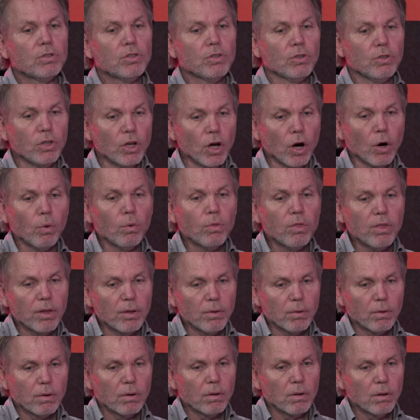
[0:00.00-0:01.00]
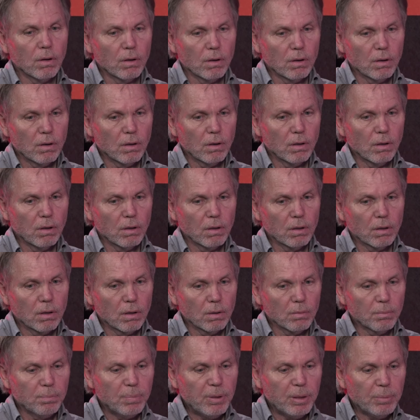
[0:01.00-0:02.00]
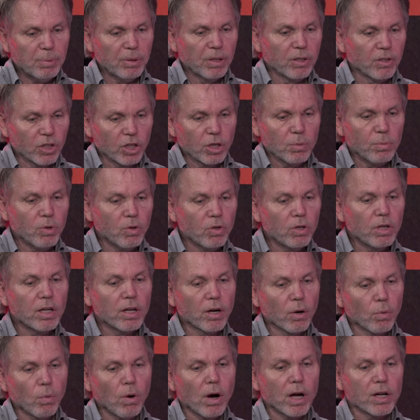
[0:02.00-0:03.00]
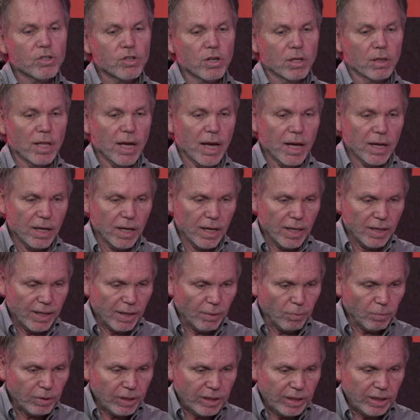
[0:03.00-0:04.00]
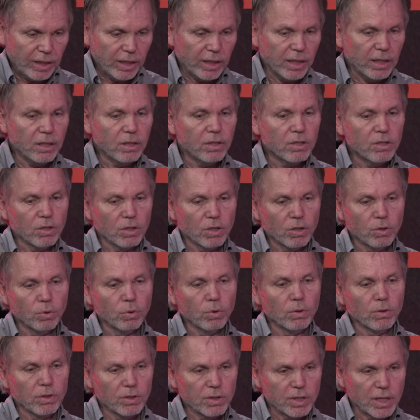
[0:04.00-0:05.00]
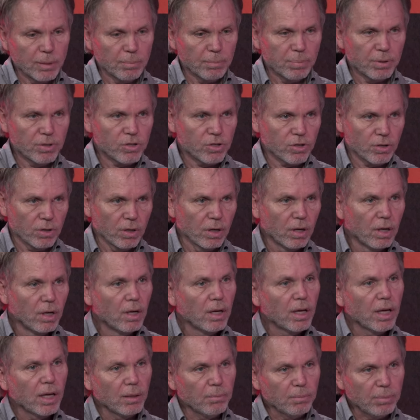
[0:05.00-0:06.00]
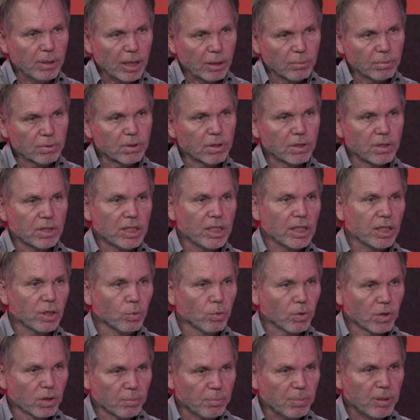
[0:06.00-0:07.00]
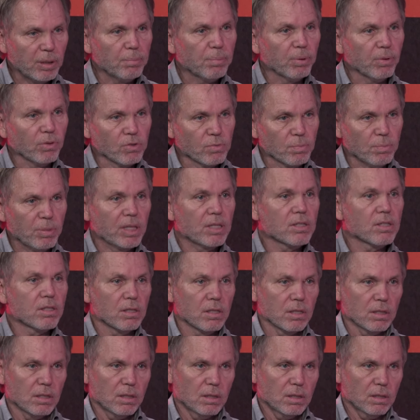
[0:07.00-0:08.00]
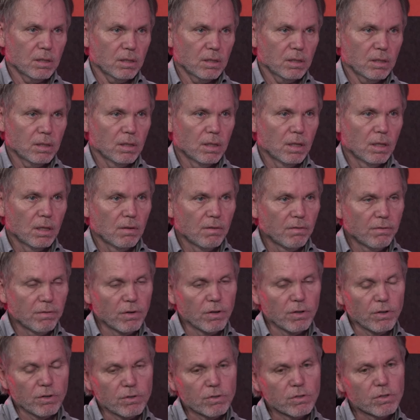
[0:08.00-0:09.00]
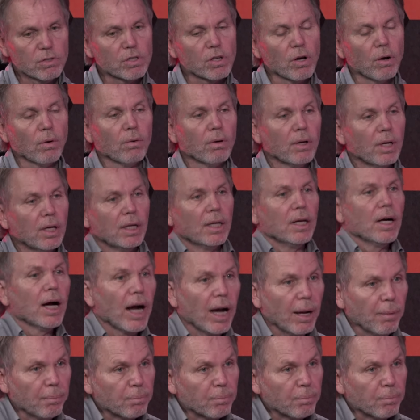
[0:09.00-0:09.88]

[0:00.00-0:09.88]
to know that people in the community are watching that, and that we need to cool the temperature and be able to deal with the people's business first. So I